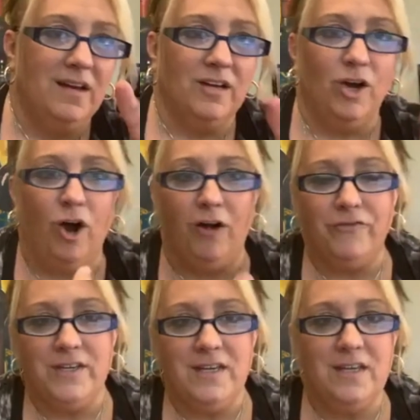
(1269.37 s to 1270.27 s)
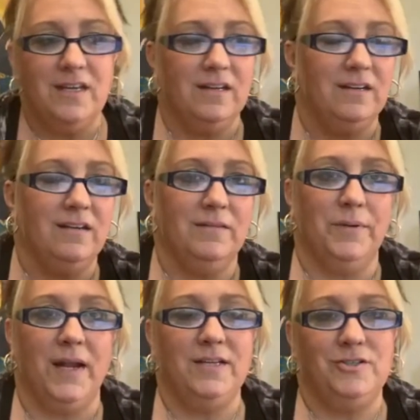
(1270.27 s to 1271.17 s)
coffee, and
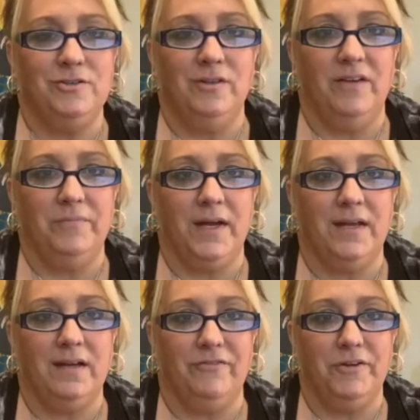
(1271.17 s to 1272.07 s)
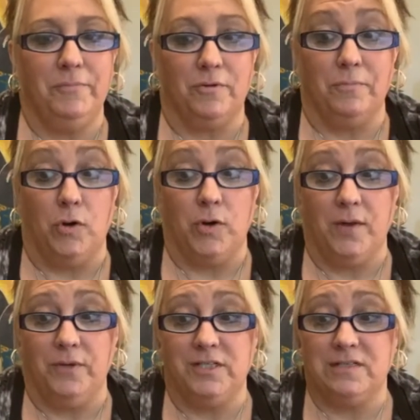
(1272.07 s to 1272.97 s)
but I do love my Cafe Borbone,
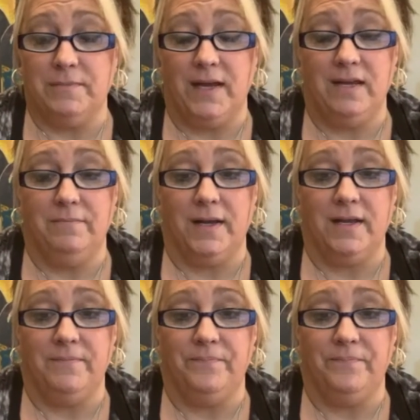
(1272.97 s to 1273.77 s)
which is my